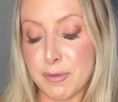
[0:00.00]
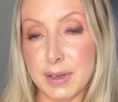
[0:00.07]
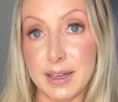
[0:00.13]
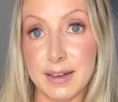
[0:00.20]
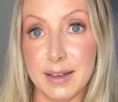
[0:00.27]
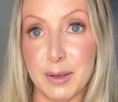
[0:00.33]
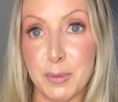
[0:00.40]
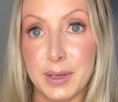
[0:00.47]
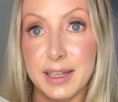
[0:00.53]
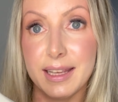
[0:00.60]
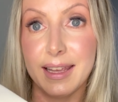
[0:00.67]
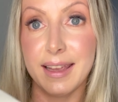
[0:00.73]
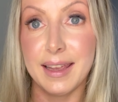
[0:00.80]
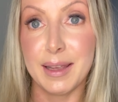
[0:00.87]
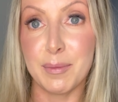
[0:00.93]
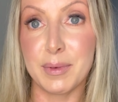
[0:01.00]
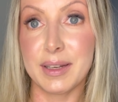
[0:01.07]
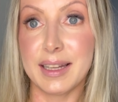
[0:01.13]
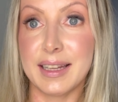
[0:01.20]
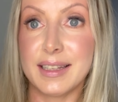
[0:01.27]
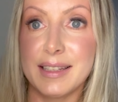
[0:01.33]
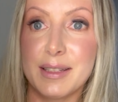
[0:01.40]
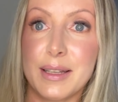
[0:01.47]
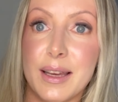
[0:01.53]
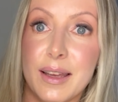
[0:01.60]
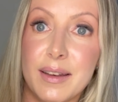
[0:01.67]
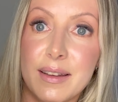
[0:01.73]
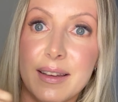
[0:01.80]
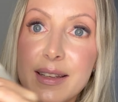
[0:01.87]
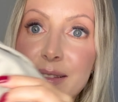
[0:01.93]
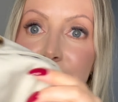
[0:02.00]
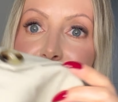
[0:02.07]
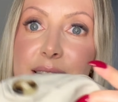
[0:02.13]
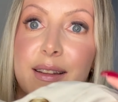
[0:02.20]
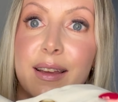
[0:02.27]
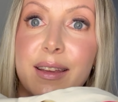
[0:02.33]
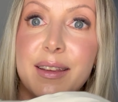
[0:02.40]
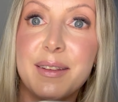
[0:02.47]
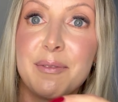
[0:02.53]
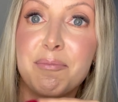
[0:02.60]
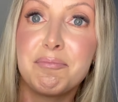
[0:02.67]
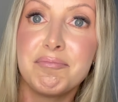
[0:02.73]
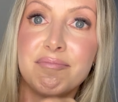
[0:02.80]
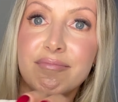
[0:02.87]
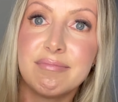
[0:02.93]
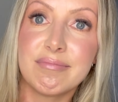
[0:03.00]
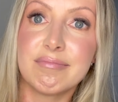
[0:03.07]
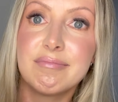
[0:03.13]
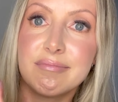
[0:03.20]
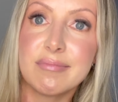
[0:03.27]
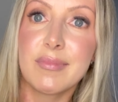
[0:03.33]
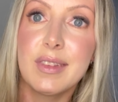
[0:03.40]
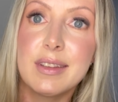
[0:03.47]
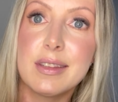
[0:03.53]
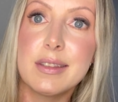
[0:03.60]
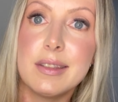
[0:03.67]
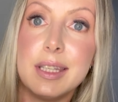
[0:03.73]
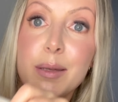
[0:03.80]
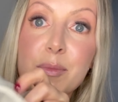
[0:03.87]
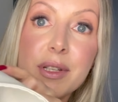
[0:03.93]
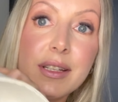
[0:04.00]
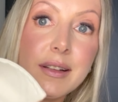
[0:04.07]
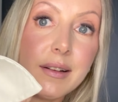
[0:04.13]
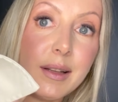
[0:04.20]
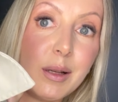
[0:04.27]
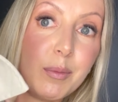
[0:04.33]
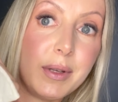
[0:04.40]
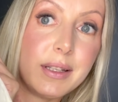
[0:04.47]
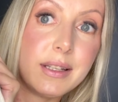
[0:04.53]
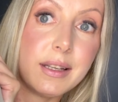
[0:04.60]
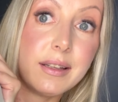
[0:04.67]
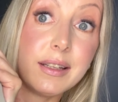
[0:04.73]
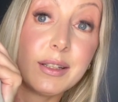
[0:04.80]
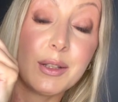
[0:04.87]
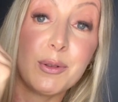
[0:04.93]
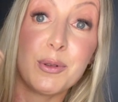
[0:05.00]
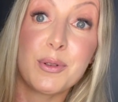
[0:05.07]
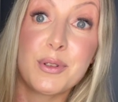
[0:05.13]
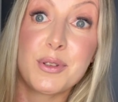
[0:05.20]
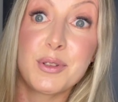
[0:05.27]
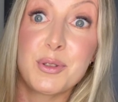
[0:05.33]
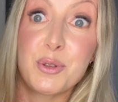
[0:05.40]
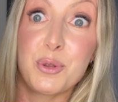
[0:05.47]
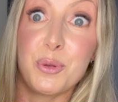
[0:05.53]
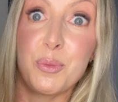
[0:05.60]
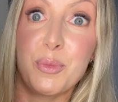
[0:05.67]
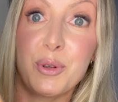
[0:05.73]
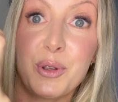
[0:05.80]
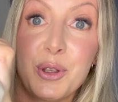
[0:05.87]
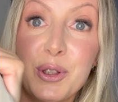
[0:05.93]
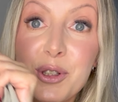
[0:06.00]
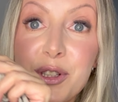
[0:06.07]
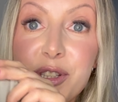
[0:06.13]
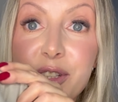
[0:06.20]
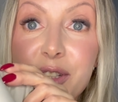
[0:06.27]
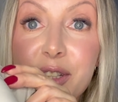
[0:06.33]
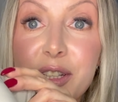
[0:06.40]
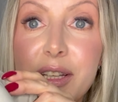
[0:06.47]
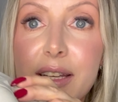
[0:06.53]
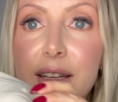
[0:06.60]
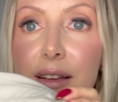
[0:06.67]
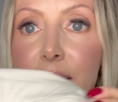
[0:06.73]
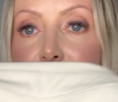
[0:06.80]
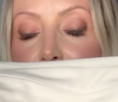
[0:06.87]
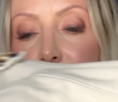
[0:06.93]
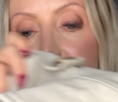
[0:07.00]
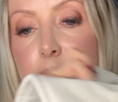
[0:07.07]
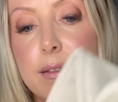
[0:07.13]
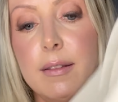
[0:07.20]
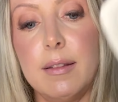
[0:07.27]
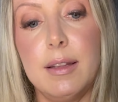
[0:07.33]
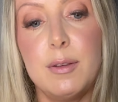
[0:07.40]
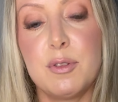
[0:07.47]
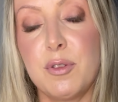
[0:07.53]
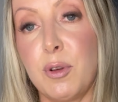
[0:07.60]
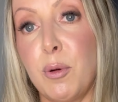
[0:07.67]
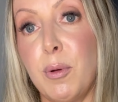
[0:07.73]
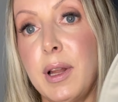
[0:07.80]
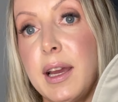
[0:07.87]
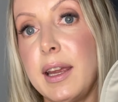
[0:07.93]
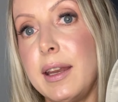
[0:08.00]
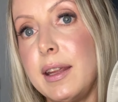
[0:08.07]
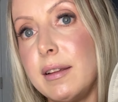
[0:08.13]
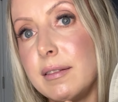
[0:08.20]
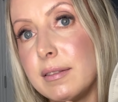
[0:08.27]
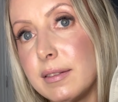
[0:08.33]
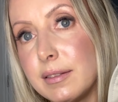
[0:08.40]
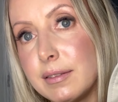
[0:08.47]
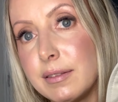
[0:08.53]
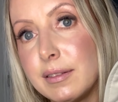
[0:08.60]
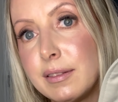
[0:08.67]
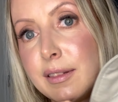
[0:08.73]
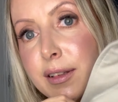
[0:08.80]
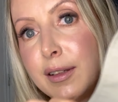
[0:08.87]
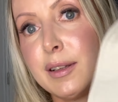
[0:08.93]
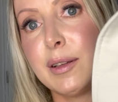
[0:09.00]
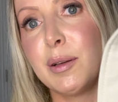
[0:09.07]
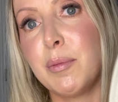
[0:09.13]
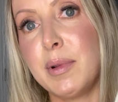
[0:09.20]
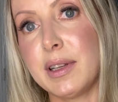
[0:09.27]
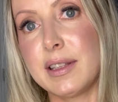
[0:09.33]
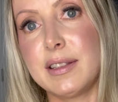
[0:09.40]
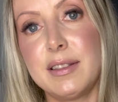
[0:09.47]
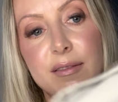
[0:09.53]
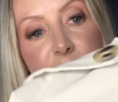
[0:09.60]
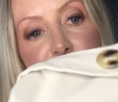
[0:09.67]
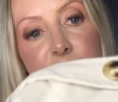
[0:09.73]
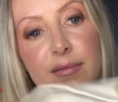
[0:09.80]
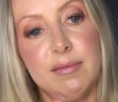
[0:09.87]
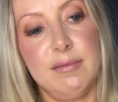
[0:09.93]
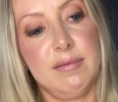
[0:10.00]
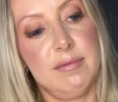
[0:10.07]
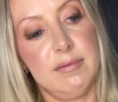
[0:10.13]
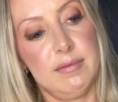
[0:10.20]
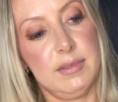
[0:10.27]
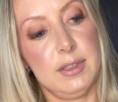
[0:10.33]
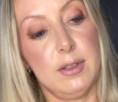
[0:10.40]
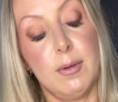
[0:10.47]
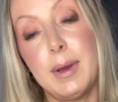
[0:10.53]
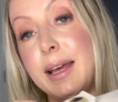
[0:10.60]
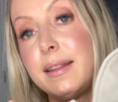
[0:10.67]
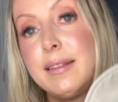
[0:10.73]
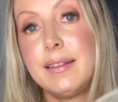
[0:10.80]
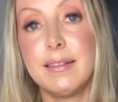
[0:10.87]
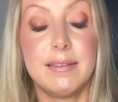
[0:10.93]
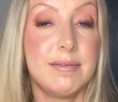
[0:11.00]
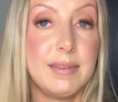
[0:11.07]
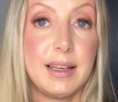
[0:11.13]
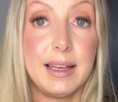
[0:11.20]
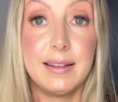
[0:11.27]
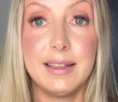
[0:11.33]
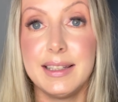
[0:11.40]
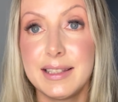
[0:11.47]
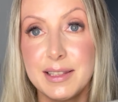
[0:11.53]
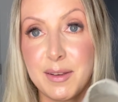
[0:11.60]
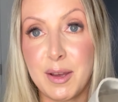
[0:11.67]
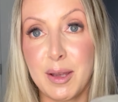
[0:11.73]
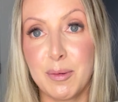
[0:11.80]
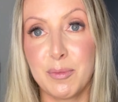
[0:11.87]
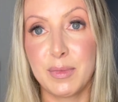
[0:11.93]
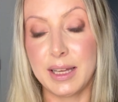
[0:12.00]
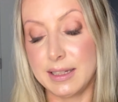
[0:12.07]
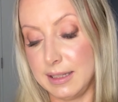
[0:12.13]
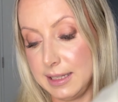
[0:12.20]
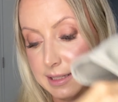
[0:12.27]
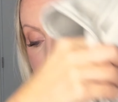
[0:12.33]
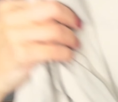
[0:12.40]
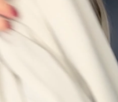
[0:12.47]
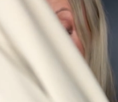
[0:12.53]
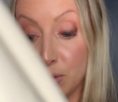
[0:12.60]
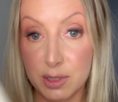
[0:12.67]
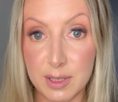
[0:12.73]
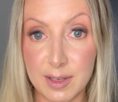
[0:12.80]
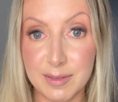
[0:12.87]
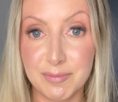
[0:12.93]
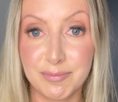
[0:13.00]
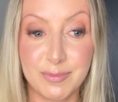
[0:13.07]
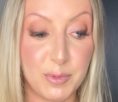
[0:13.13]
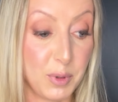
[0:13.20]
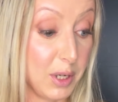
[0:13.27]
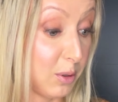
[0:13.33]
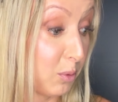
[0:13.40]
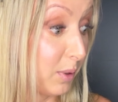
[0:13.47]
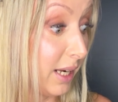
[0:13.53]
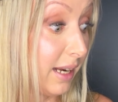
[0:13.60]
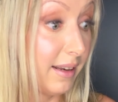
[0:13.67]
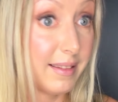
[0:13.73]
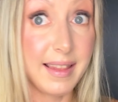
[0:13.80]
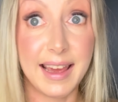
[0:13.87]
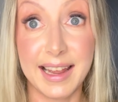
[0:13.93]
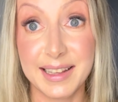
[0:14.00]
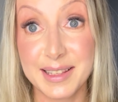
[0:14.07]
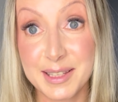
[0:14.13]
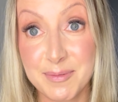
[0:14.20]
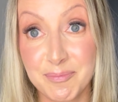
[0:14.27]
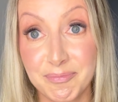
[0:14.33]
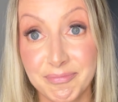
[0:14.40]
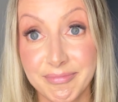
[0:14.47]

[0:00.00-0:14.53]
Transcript: wrinkly when it came and I, and I just like steamed it a little bit and it looks super good. There's no lining, but you know, at, at this time, at least in Malta, we don't need that.